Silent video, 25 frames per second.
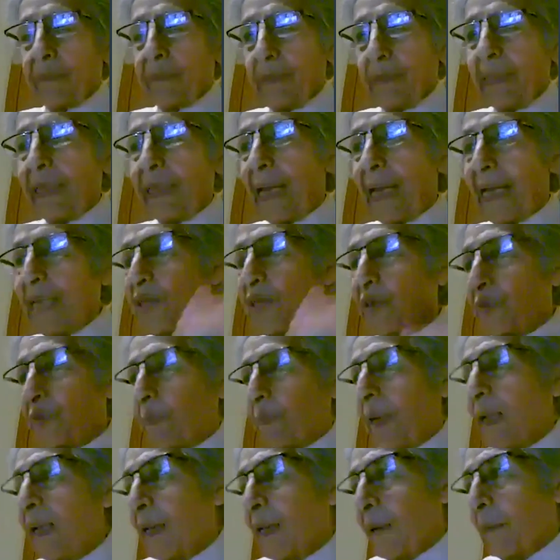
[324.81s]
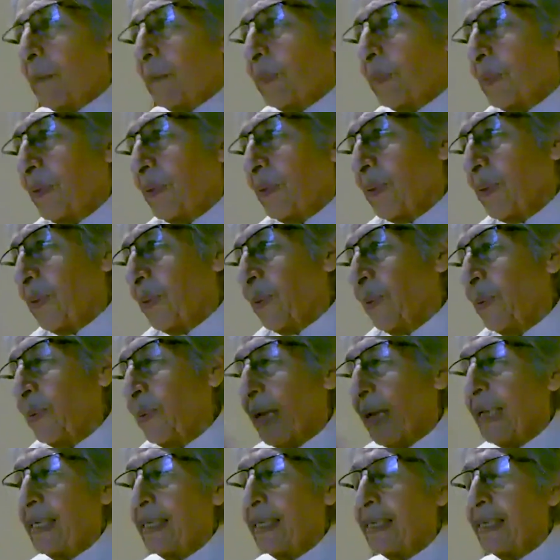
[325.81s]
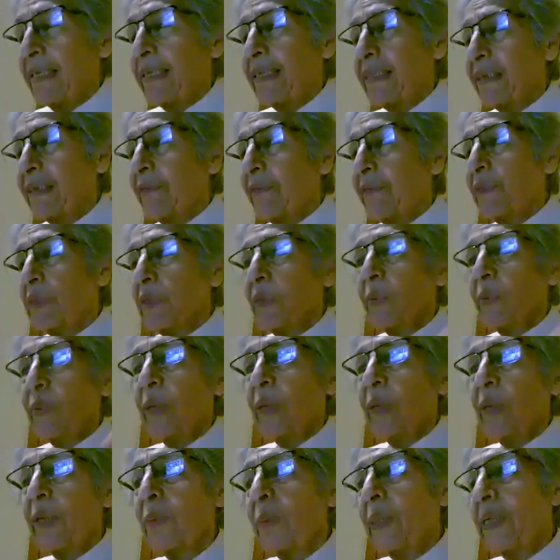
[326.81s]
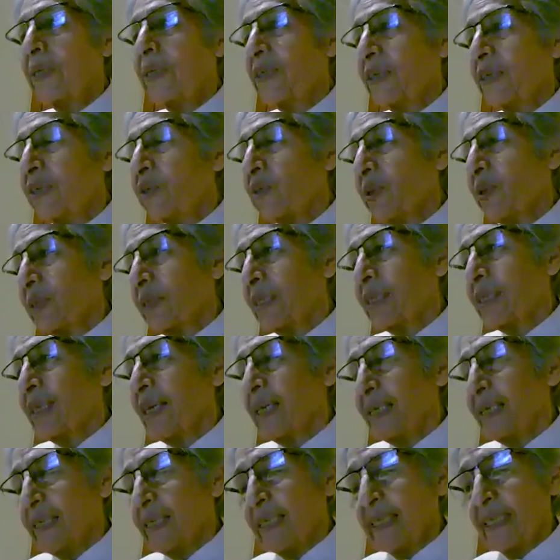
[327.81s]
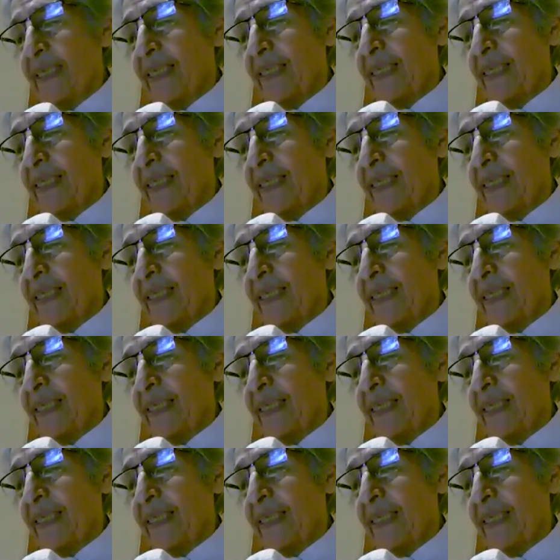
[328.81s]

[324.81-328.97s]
light bulb, you know, 1971, we had just got started in